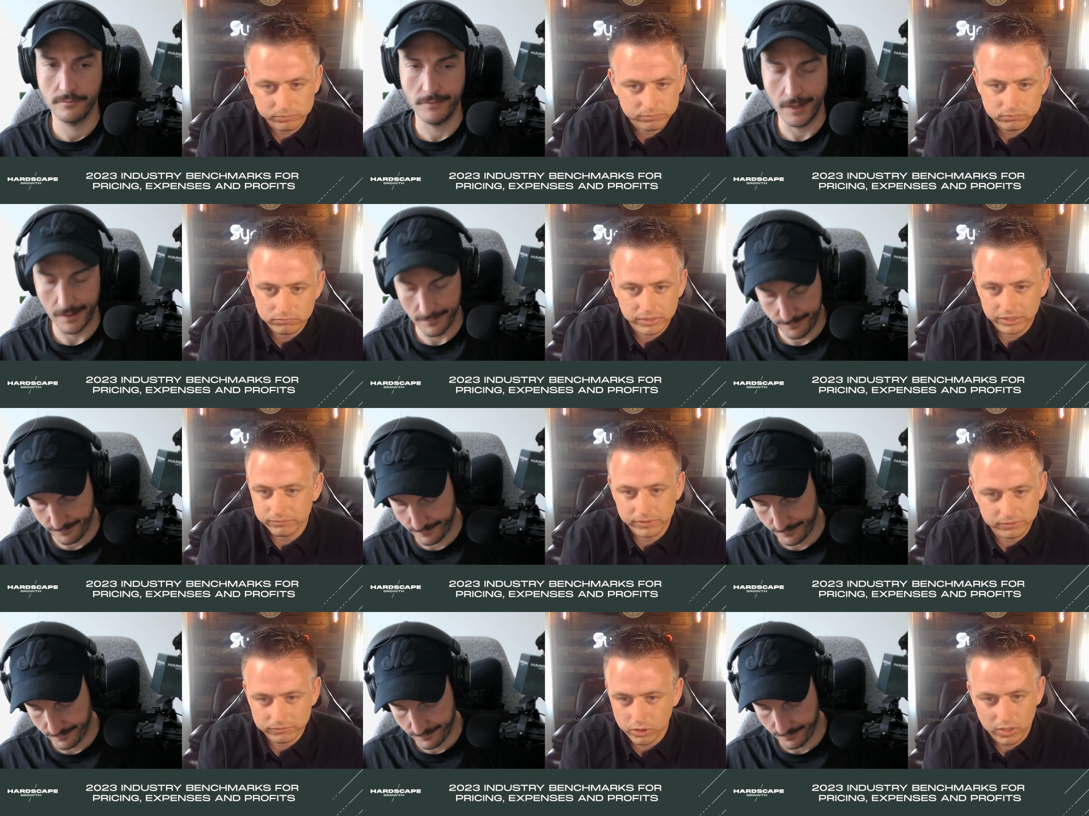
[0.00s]
Speaker 1: and, yeah. and
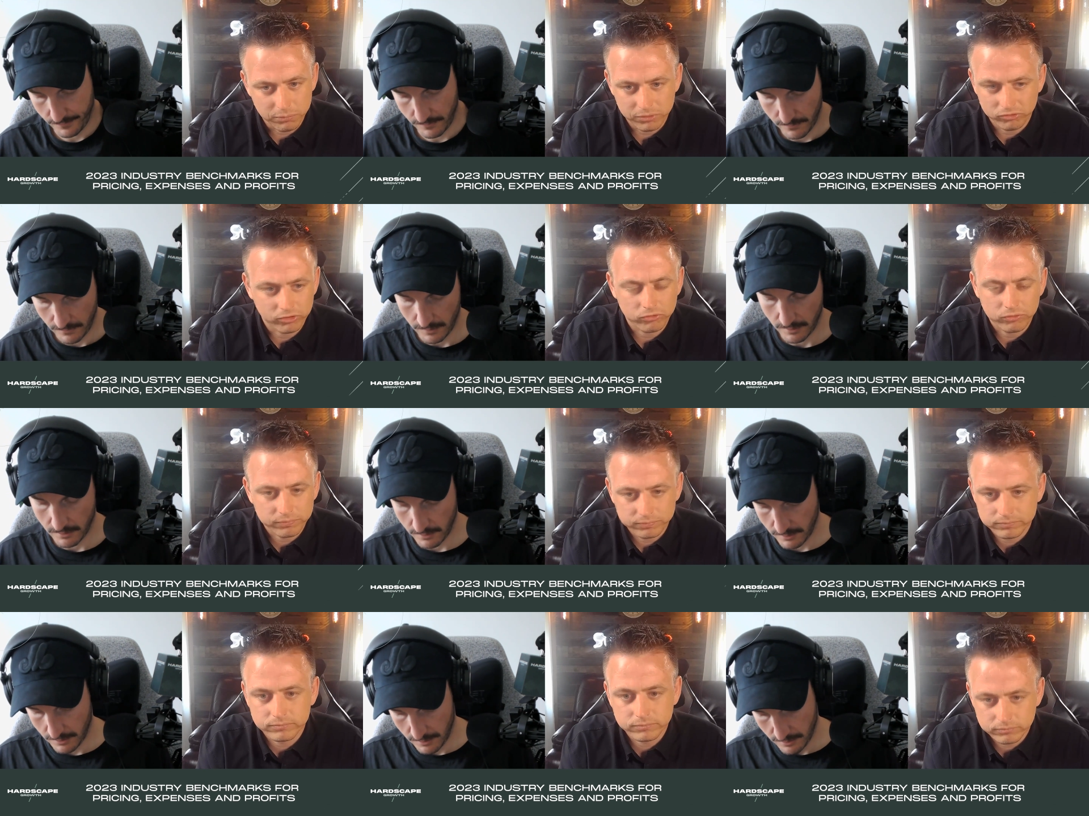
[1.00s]
go out of business.
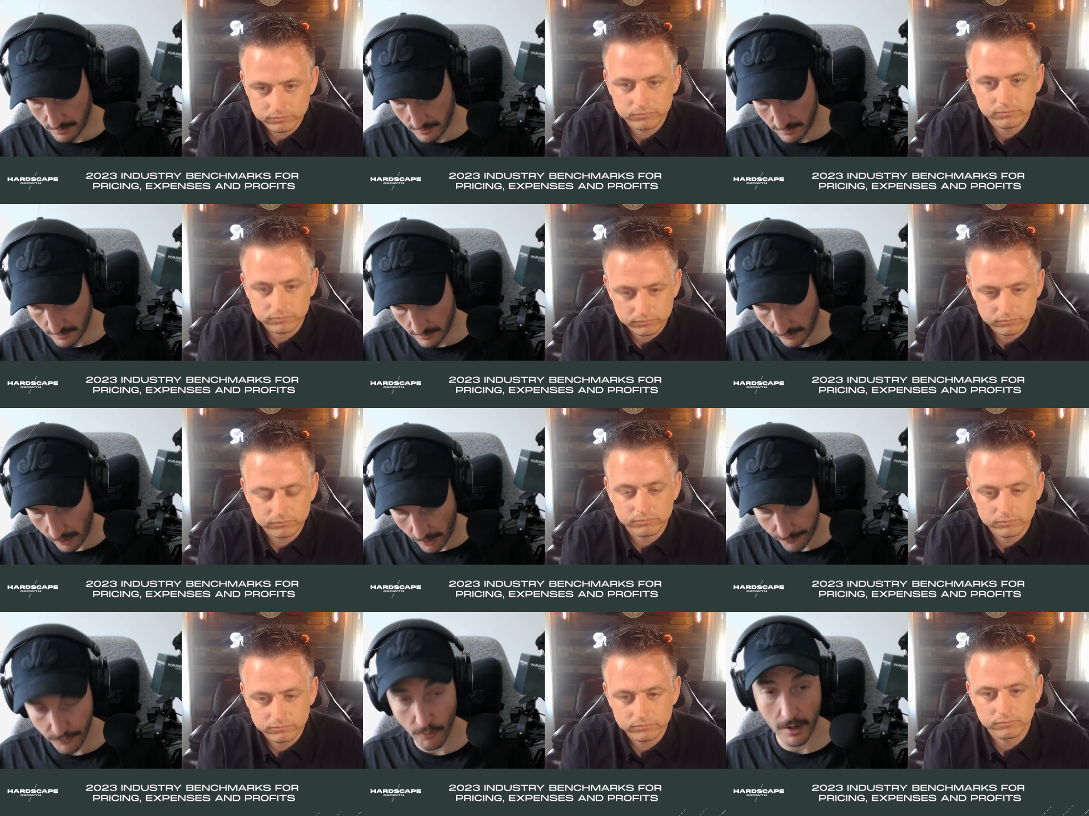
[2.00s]

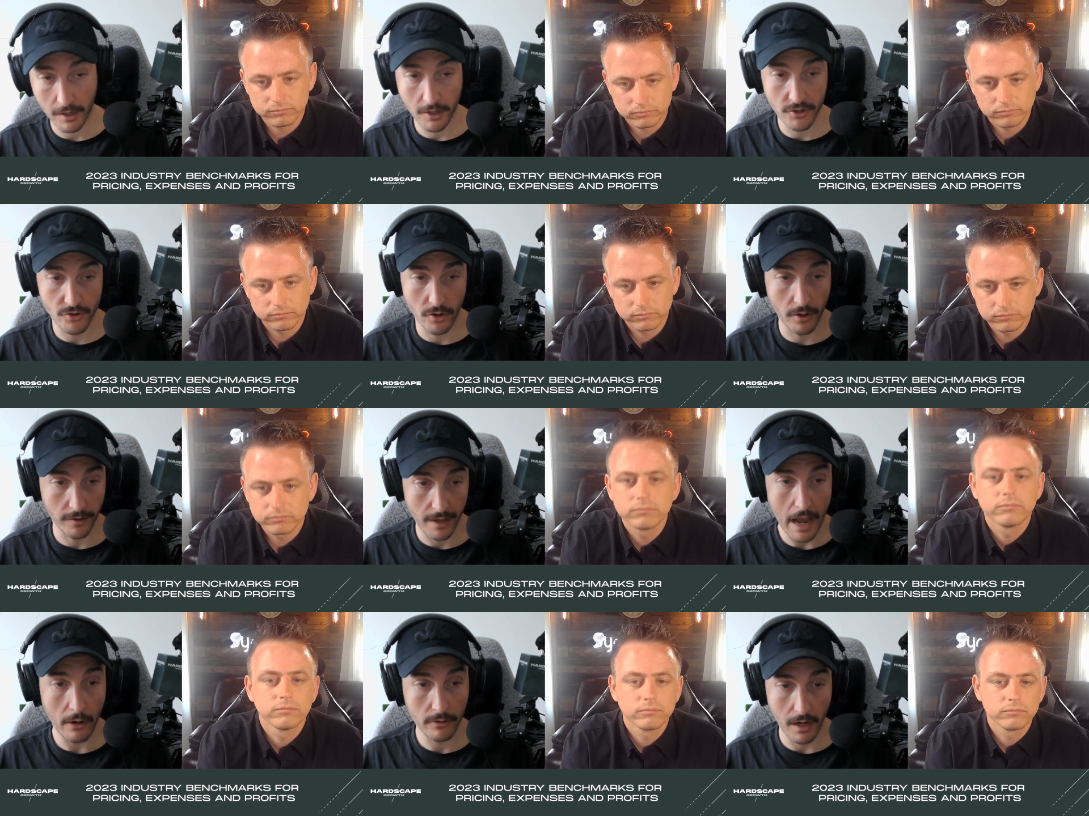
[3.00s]
Speaker 2: So if you want to control
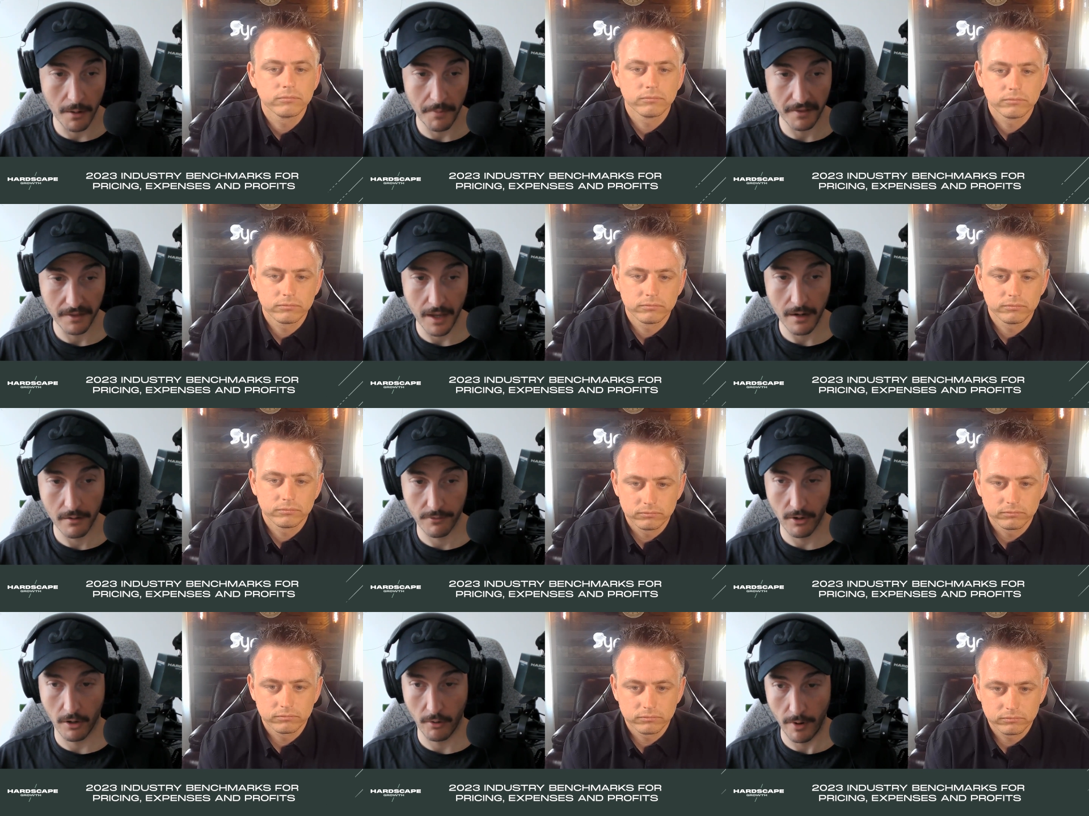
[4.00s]
the outcome at the end
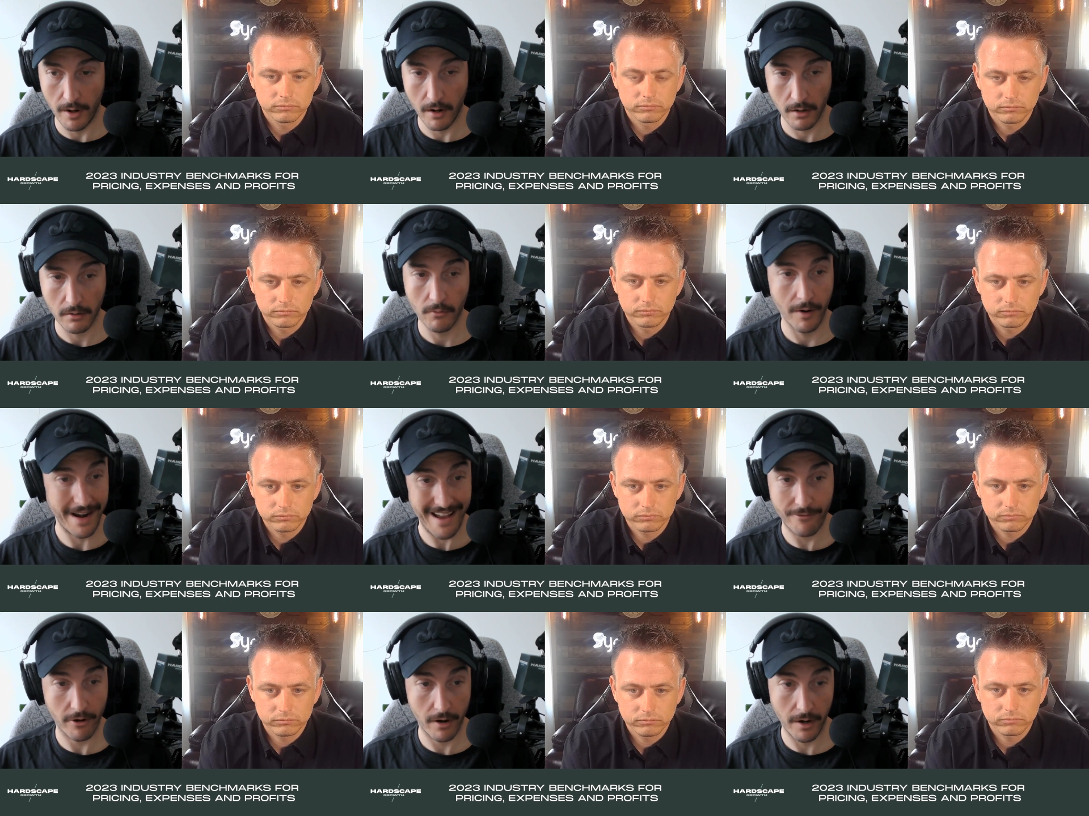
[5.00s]
of your career,
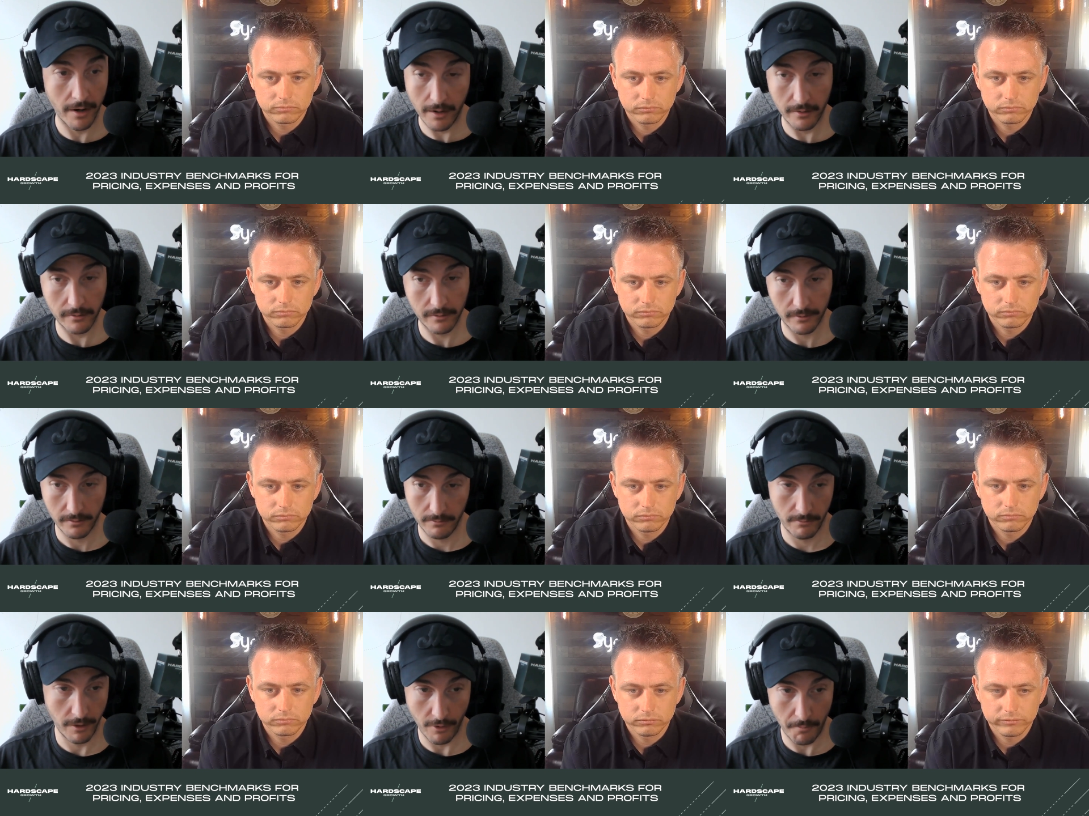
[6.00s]
whenever it is,
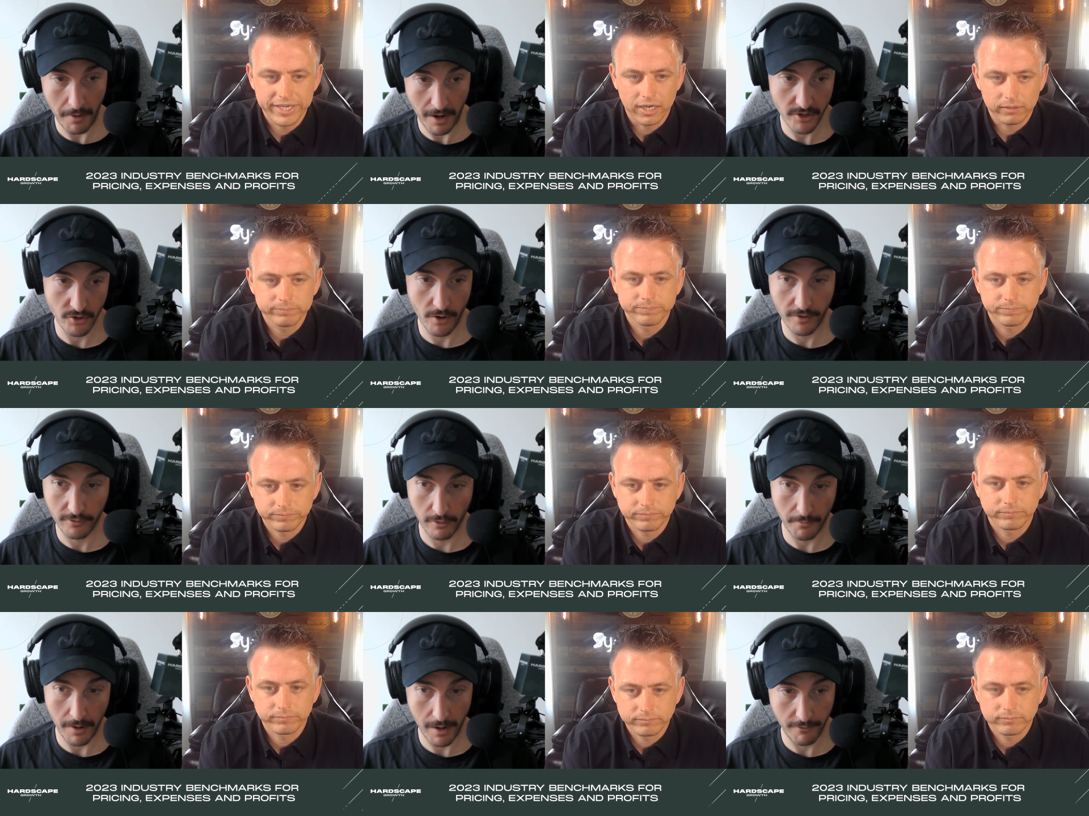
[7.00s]
yeah. either by choice or by